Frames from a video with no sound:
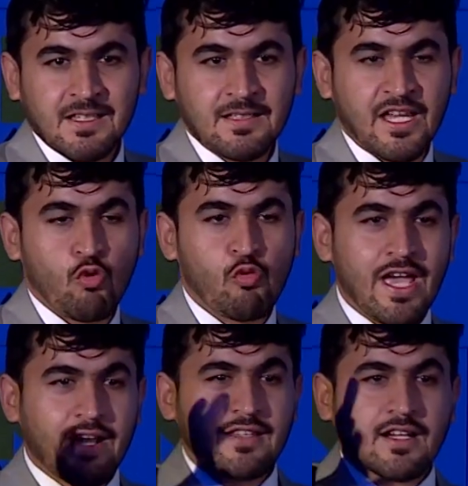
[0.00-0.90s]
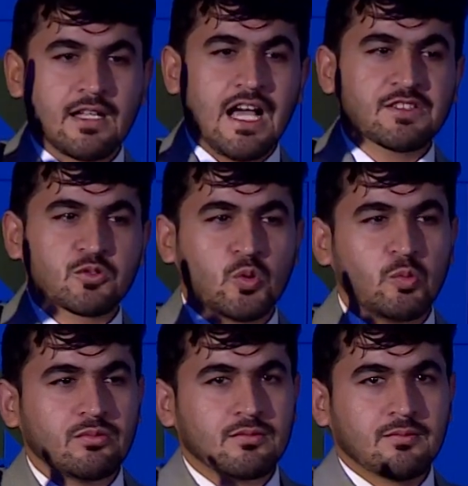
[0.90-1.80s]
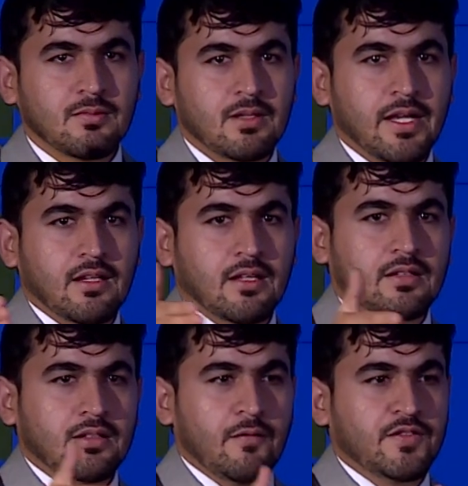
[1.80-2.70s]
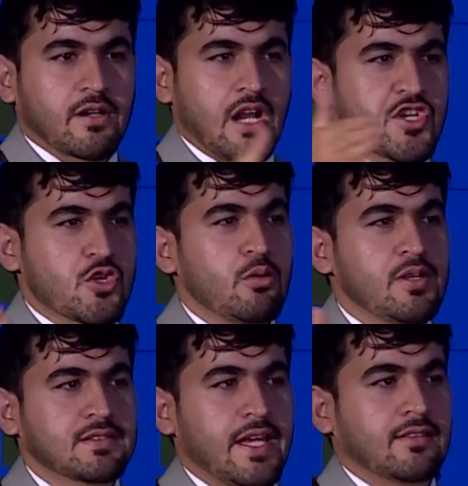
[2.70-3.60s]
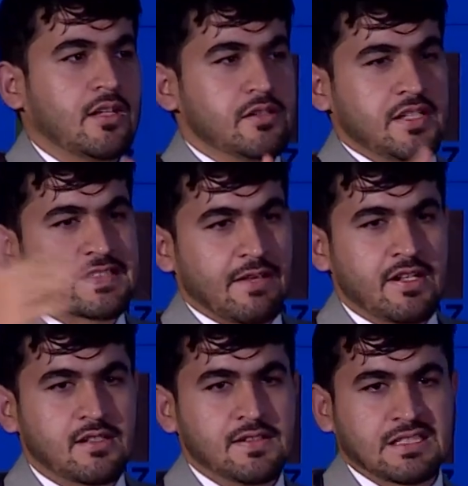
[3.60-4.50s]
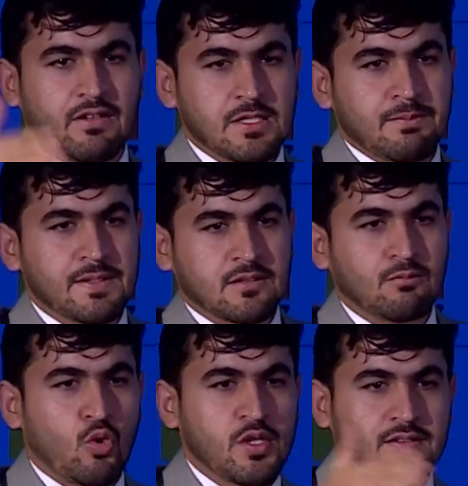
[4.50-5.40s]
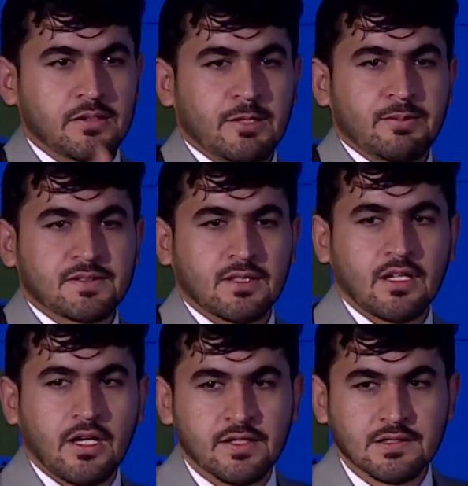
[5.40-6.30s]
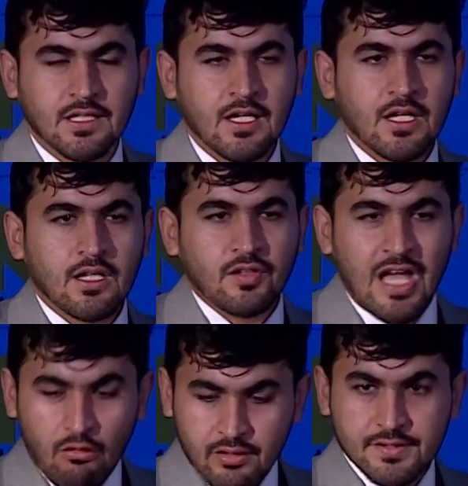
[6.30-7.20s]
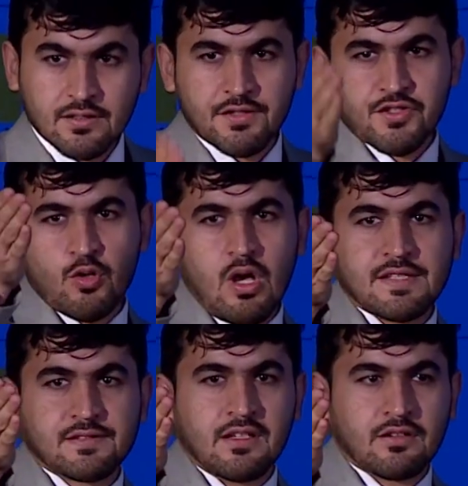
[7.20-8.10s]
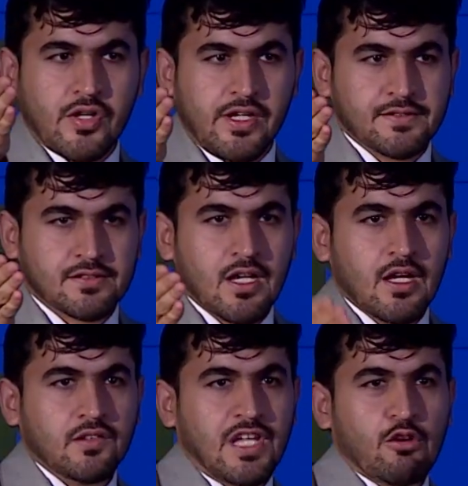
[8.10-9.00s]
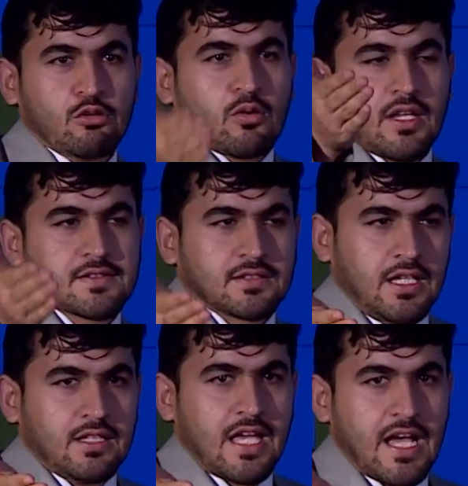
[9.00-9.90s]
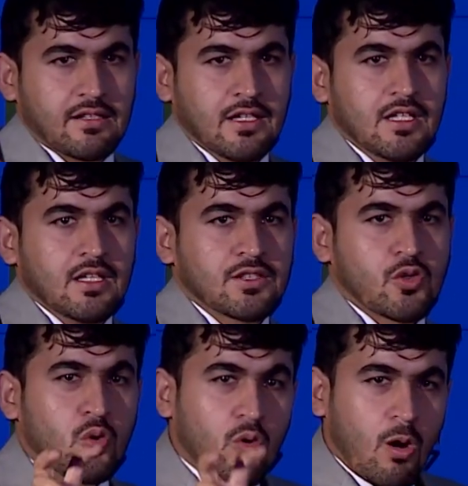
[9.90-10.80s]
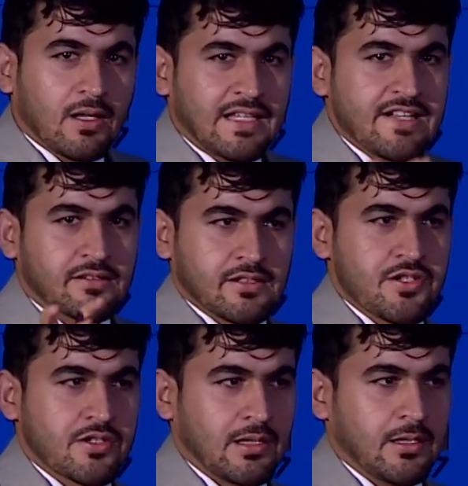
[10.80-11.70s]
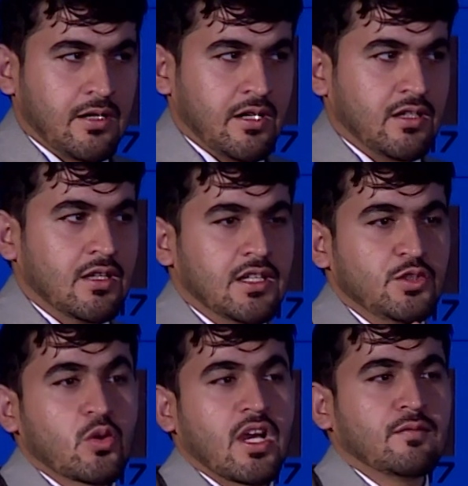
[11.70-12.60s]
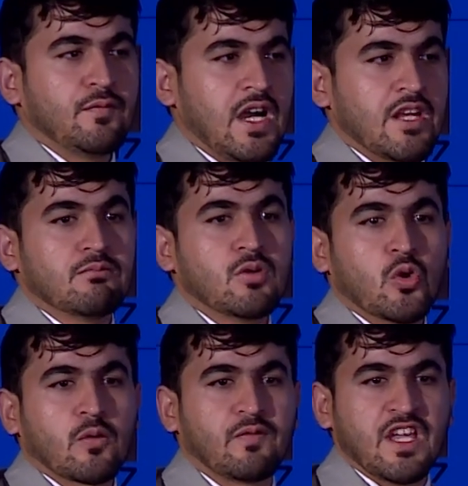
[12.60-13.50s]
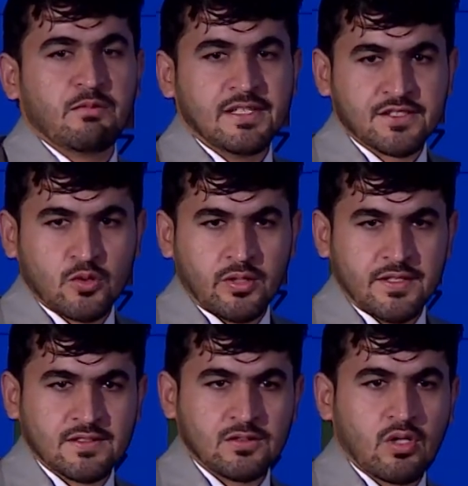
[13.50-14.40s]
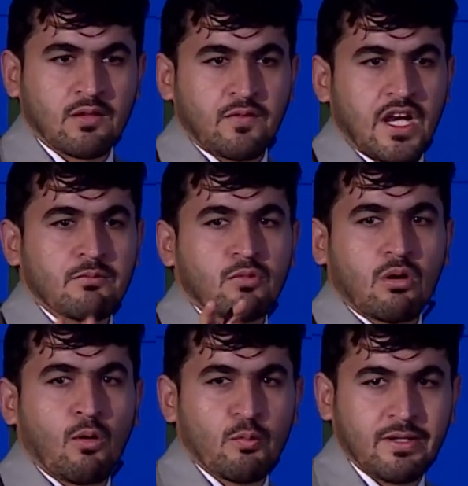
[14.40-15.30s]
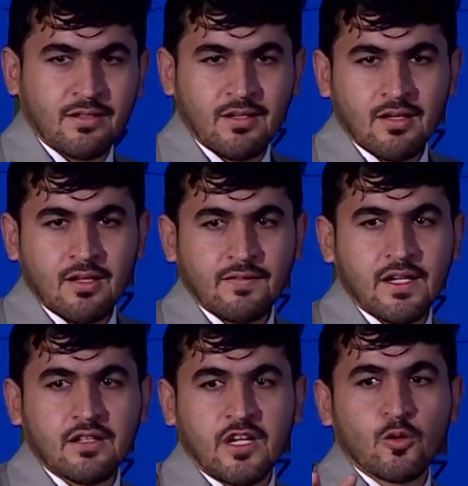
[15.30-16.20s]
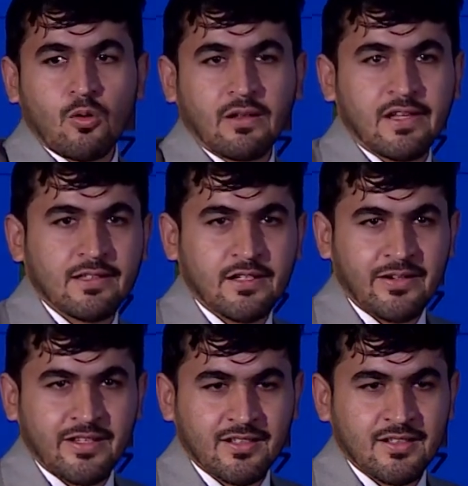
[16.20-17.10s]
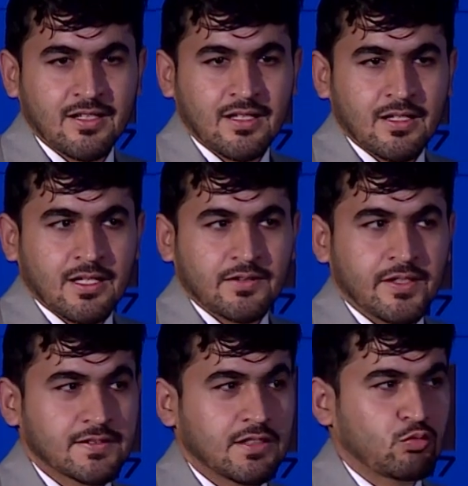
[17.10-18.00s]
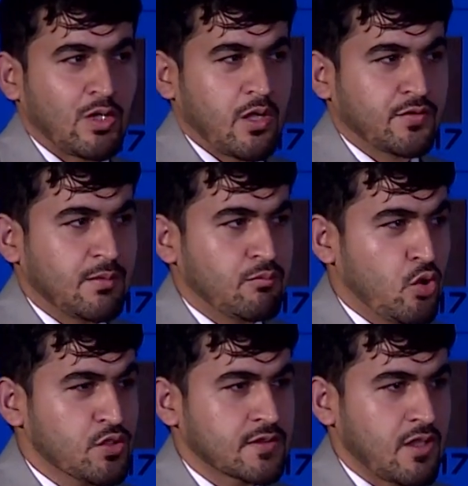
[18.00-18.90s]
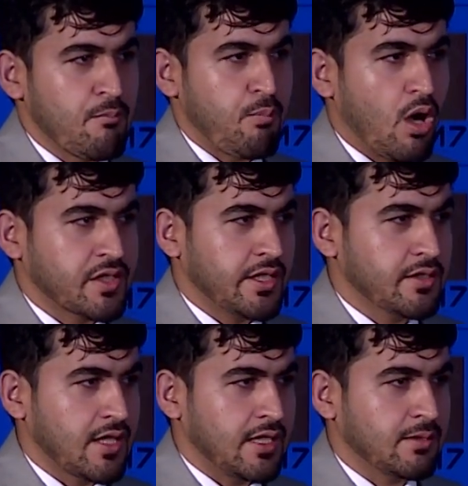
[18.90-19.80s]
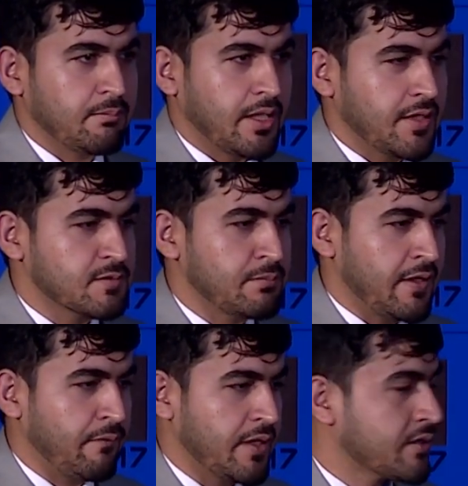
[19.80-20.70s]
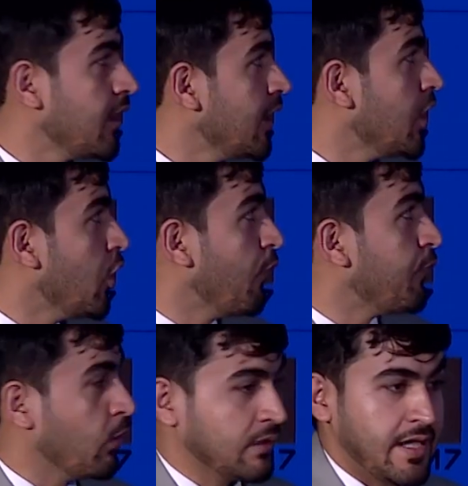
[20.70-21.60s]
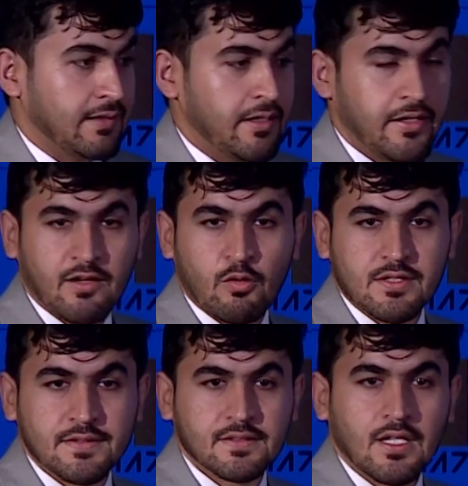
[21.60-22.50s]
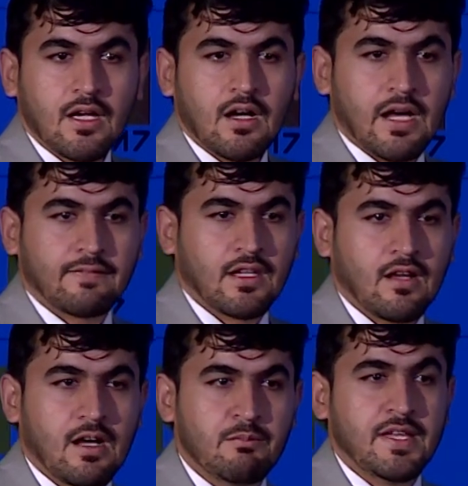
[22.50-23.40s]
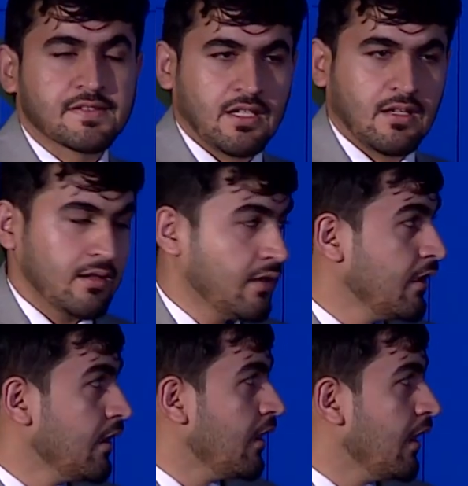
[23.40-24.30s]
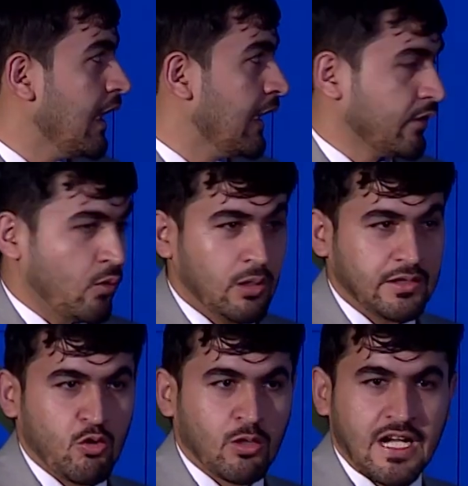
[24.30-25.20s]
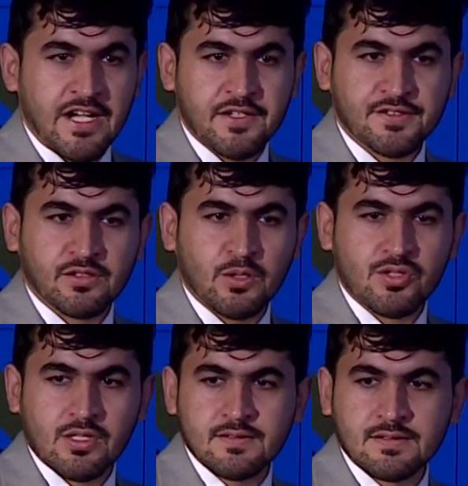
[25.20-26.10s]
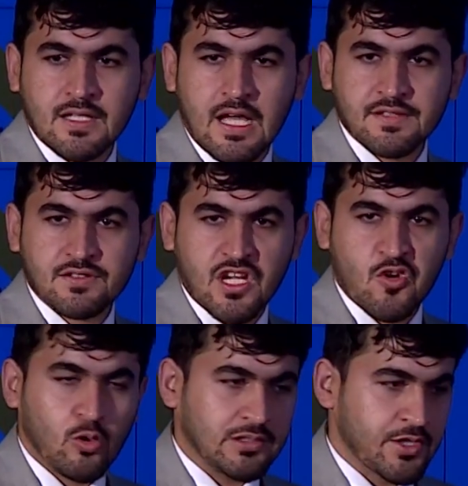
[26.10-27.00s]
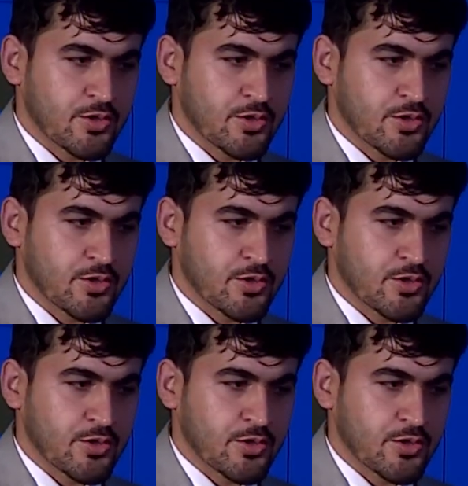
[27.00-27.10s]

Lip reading: Like where in a classroom, like if the ratio is like 70% boys, 30% girls, now this ratio has increased. Now you can see that through online and digital learning, you can find more female students, you can find more women that they do online learning. This is one of the most important and the biggest benefit of online learning, which is, I think, amazing, and all the online institutions and stakeholders